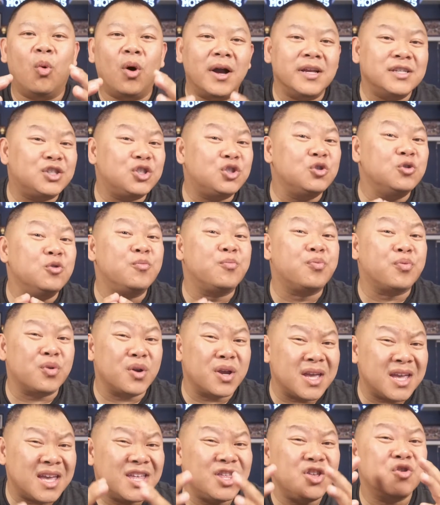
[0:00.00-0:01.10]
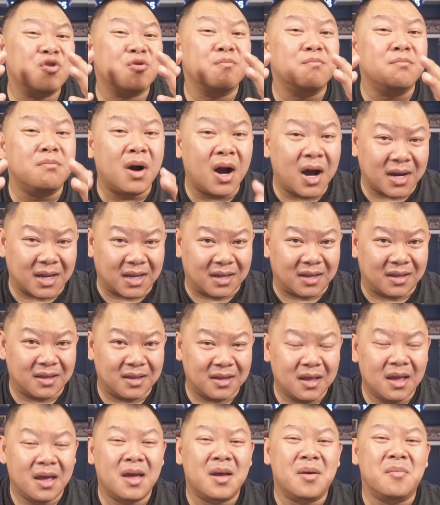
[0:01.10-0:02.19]
Once you bring in your money,
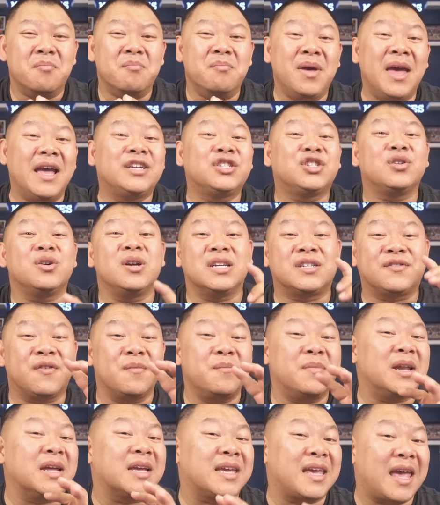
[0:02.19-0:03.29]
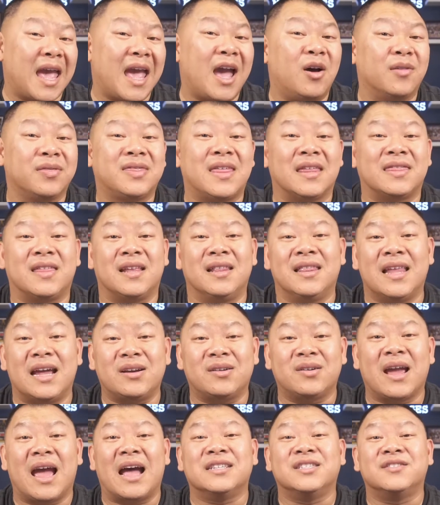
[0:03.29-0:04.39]
make sure it's from an account that the
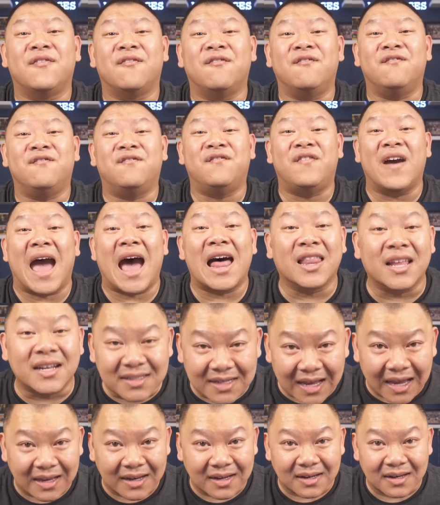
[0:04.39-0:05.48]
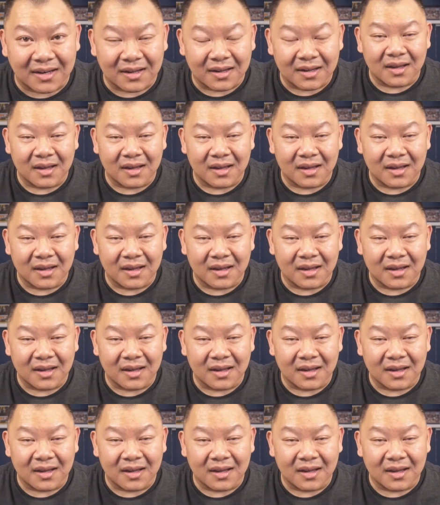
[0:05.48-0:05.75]
lender has validated.